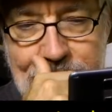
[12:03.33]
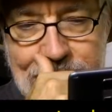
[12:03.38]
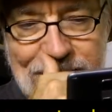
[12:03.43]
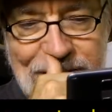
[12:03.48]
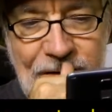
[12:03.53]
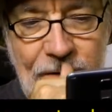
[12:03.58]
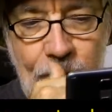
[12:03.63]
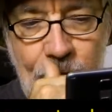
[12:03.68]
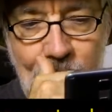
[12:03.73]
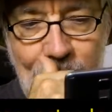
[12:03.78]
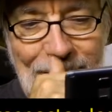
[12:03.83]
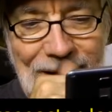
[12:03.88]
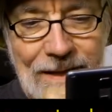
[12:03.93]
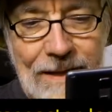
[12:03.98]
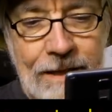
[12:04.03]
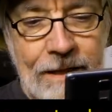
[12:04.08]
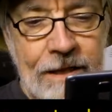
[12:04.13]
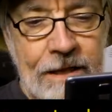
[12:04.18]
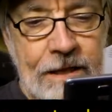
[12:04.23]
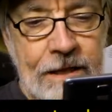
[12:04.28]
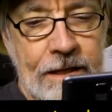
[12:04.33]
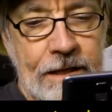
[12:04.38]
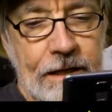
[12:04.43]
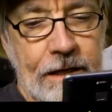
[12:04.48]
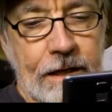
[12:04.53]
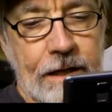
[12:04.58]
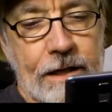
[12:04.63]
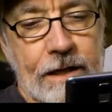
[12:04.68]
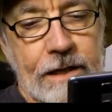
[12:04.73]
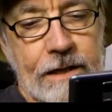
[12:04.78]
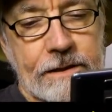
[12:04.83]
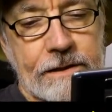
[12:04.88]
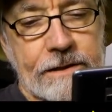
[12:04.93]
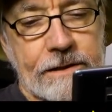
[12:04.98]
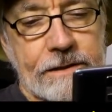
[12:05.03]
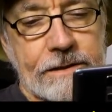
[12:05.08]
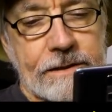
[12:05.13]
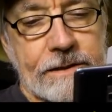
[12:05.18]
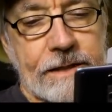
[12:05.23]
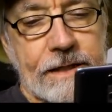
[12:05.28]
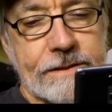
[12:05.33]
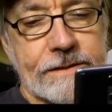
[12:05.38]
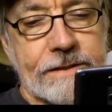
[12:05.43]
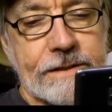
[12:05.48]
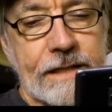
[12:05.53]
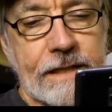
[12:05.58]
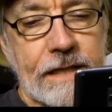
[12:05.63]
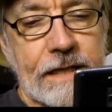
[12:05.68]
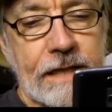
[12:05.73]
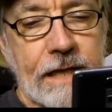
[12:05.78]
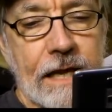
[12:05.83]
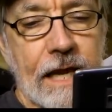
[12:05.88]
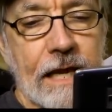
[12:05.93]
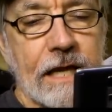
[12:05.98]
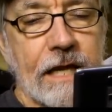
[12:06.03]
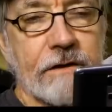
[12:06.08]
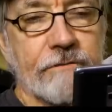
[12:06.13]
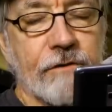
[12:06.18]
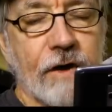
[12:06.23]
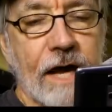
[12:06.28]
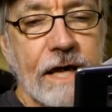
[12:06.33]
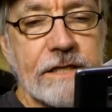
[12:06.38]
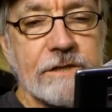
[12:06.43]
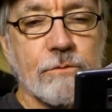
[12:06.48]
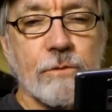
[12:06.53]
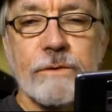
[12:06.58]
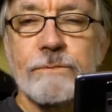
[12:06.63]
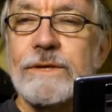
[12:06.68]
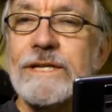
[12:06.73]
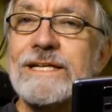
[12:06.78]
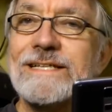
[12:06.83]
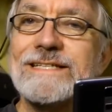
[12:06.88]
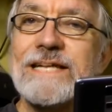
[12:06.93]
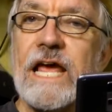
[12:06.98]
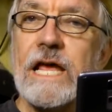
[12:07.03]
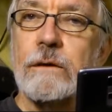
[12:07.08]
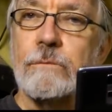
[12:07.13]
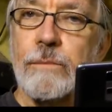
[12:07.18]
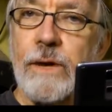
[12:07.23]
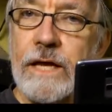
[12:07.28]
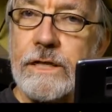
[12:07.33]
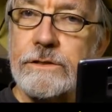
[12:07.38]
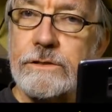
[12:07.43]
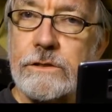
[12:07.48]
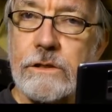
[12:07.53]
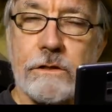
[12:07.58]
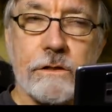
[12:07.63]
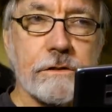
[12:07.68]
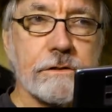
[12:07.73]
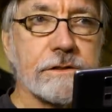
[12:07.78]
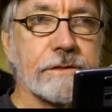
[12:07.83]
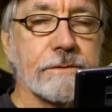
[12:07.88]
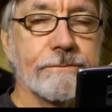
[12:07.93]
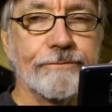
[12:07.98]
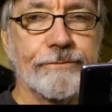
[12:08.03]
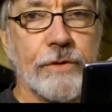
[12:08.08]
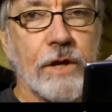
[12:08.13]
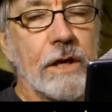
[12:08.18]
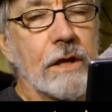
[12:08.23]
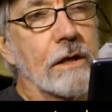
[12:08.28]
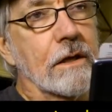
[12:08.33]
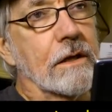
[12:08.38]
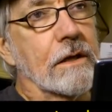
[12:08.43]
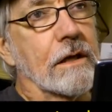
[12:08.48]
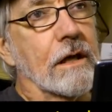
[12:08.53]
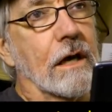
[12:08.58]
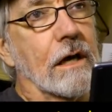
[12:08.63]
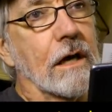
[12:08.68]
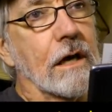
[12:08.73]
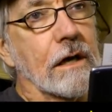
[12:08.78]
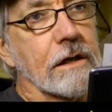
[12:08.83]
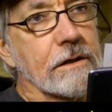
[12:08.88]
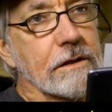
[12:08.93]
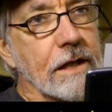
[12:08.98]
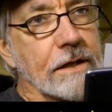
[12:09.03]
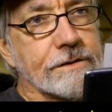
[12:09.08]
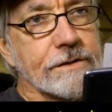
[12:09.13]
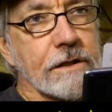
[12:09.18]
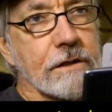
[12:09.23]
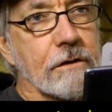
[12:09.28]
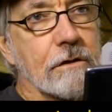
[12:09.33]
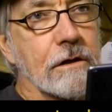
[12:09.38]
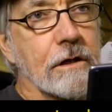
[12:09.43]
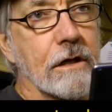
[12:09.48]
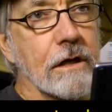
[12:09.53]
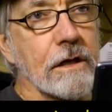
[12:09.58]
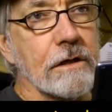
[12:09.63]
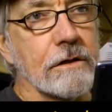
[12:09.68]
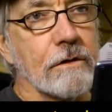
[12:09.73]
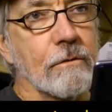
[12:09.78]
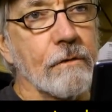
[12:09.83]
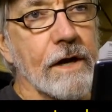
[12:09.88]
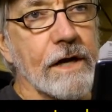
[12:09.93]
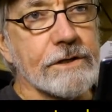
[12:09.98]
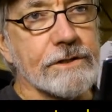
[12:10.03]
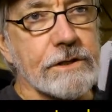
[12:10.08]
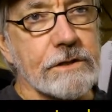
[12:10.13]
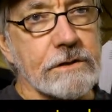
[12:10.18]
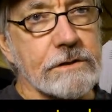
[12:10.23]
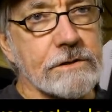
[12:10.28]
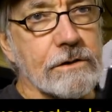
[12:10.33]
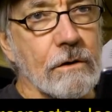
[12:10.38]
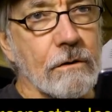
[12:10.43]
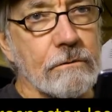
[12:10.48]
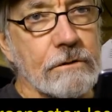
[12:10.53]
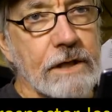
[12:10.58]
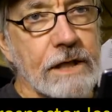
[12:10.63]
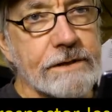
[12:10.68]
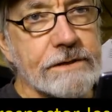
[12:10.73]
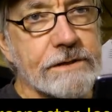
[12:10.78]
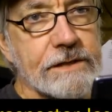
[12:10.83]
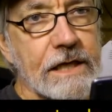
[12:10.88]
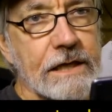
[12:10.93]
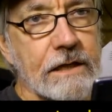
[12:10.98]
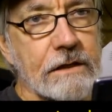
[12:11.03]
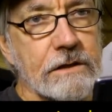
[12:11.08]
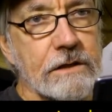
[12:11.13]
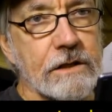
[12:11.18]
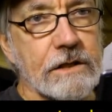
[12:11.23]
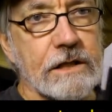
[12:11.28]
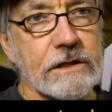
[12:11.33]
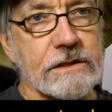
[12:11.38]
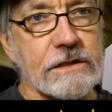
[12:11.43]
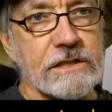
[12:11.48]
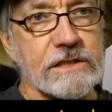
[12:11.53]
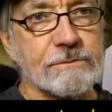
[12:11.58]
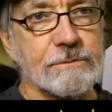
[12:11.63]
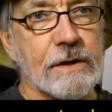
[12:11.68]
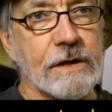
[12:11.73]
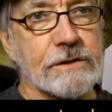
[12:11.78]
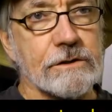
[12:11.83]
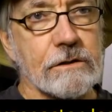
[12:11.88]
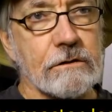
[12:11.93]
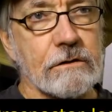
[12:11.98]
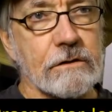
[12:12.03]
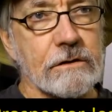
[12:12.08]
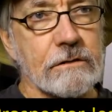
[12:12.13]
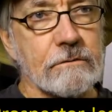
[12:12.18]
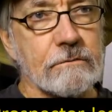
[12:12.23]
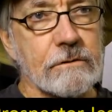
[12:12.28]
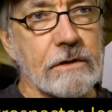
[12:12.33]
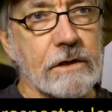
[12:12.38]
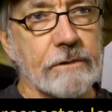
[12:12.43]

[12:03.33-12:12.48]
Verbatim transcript: So uh, let's see, any advice would be to take pictures. Uh, that's a good question. So let's take a look at this picture.